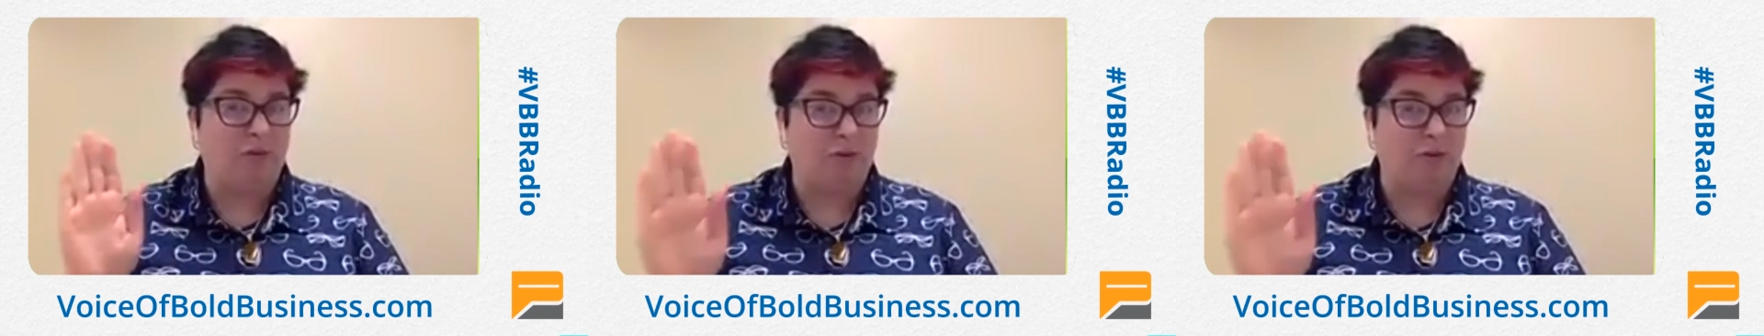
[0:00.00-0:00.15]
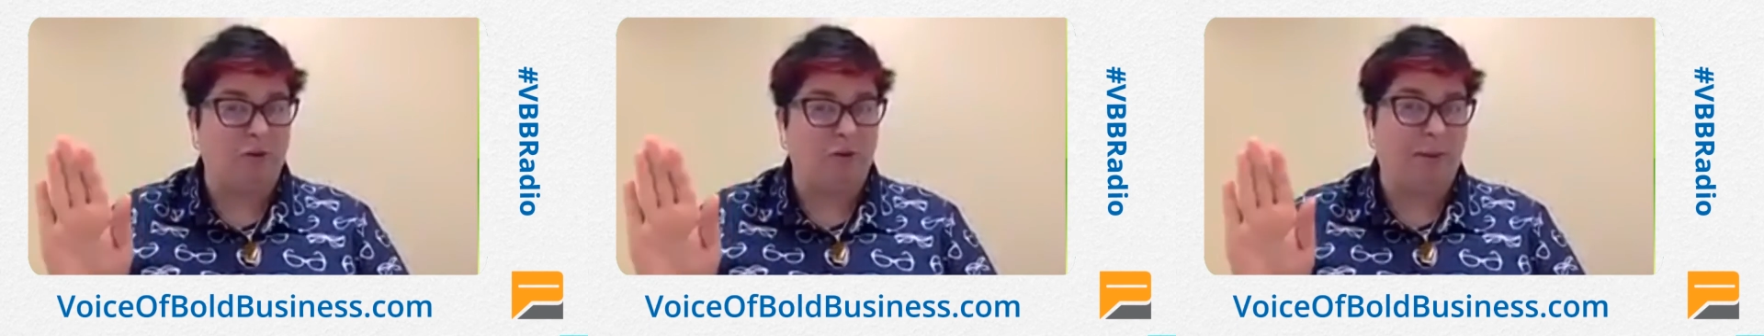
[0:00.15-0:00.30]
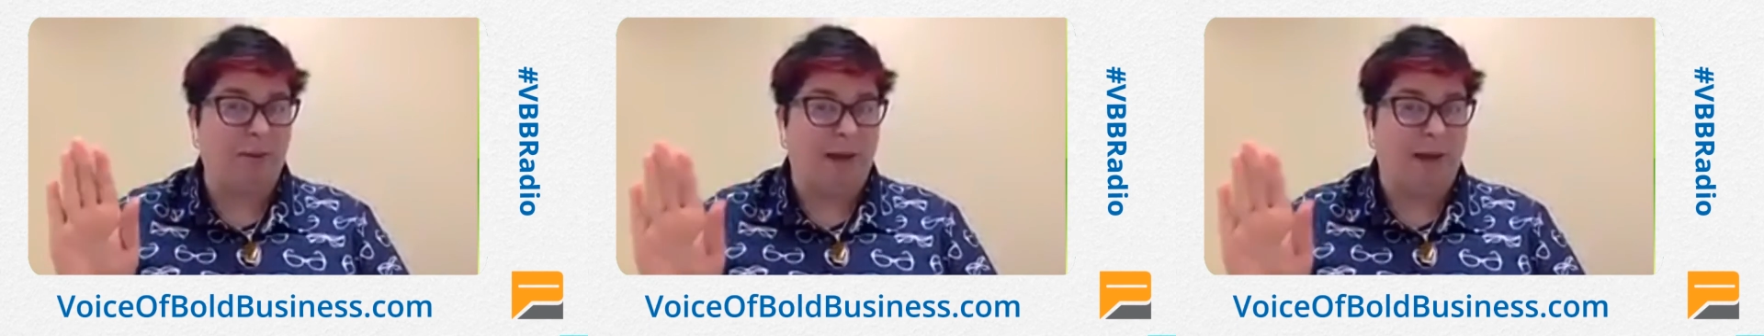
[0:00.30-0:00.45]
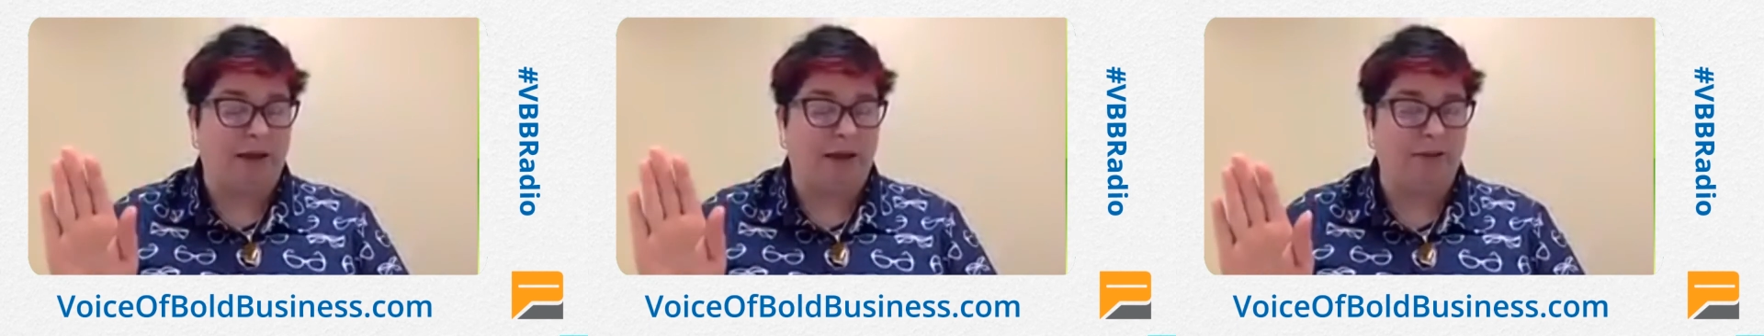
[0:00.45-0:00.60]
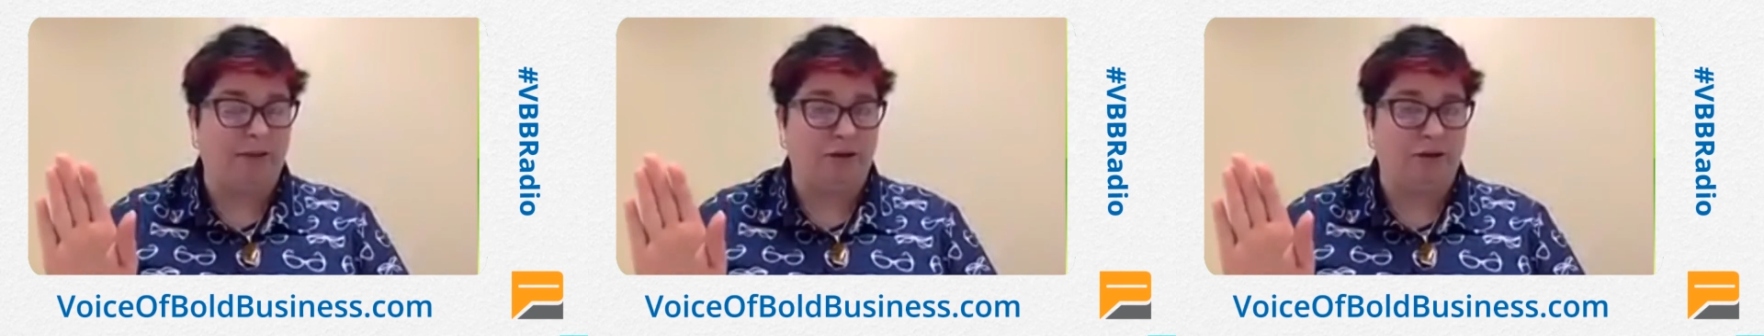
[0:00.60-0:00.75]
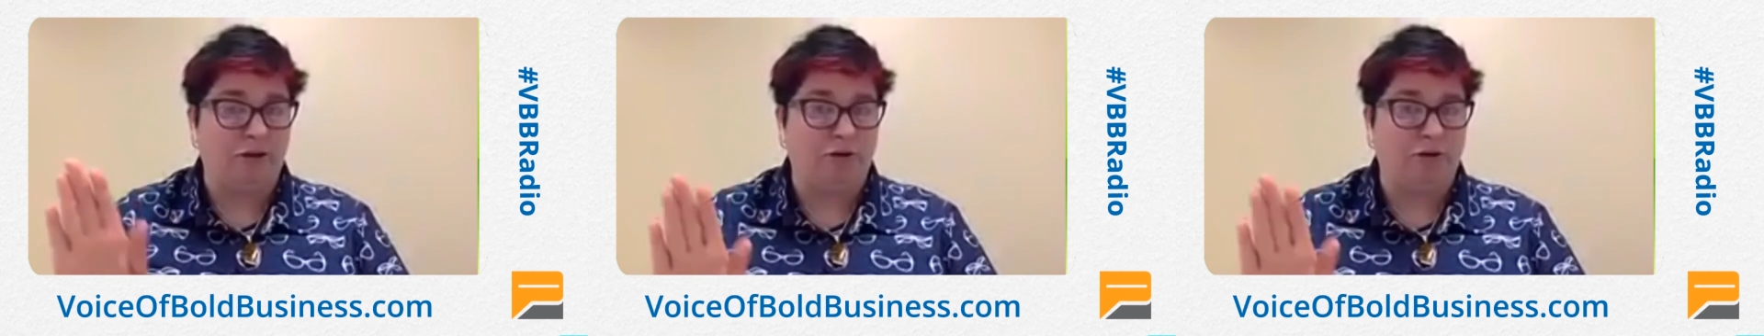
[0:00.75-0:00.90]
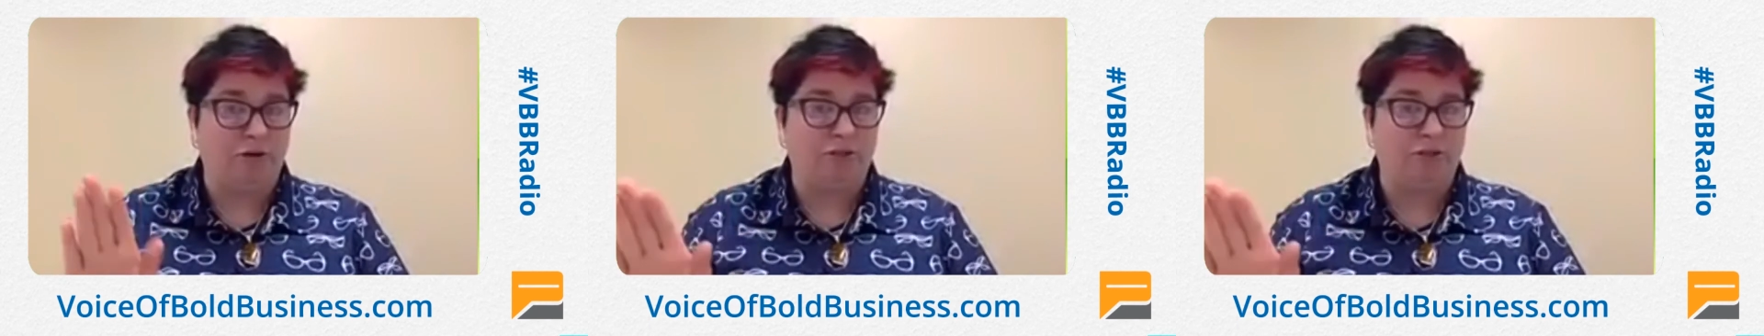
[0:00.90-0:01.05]
further back
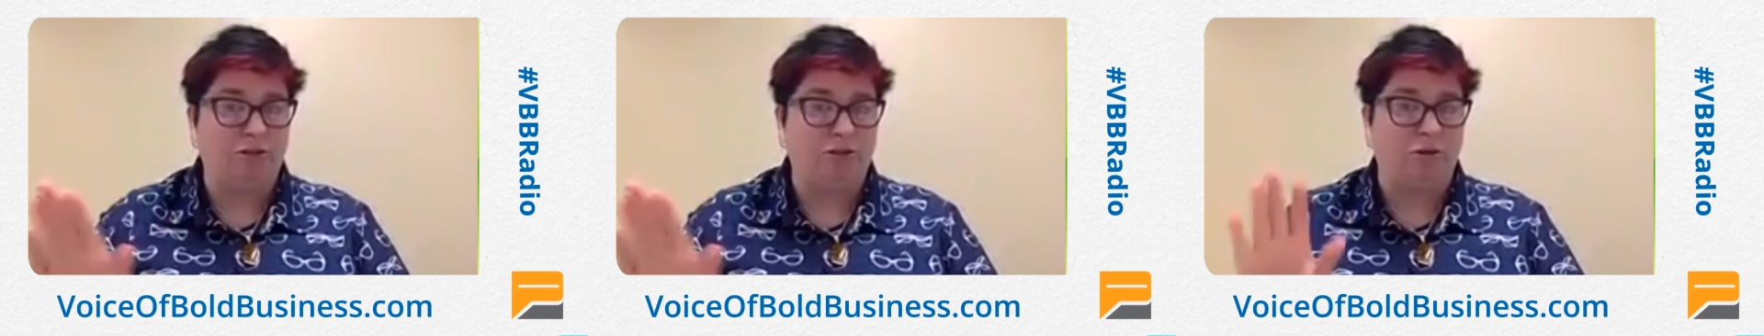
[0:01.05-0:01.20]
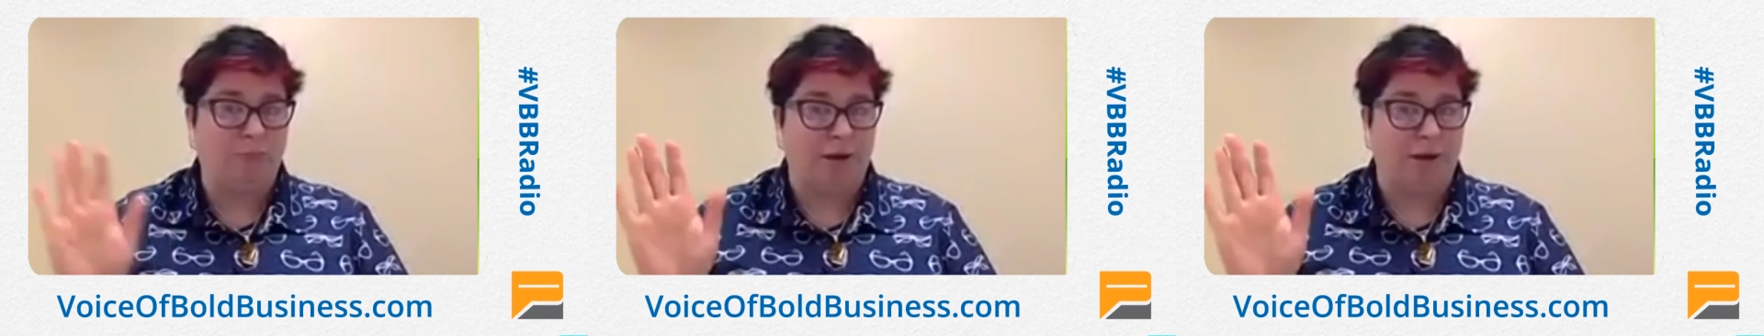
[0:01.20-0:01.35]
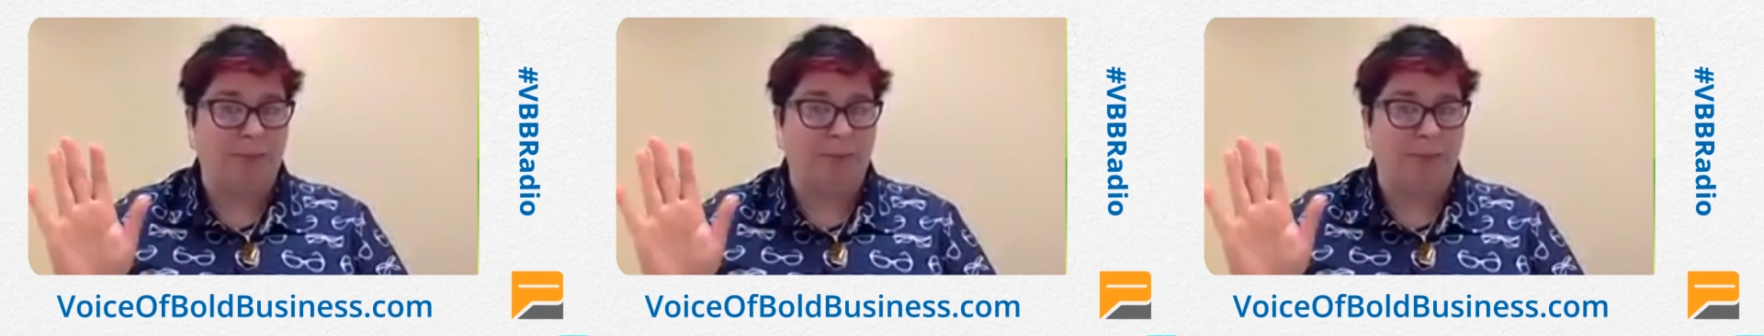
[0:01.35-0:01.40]
than you need to.